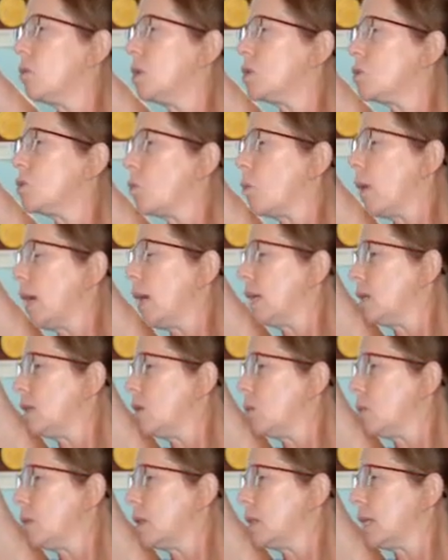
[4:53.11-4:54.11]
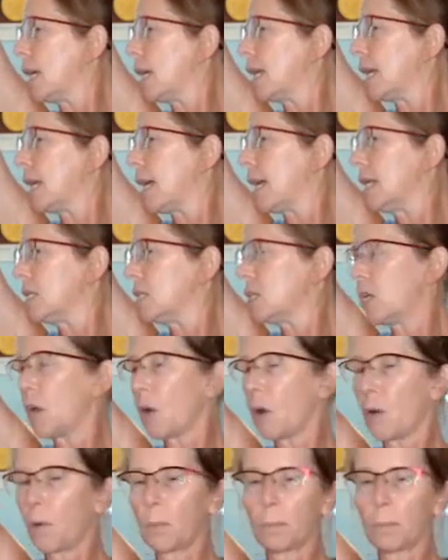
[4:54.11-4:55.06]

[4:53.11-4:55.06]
Which way do you want that head to go?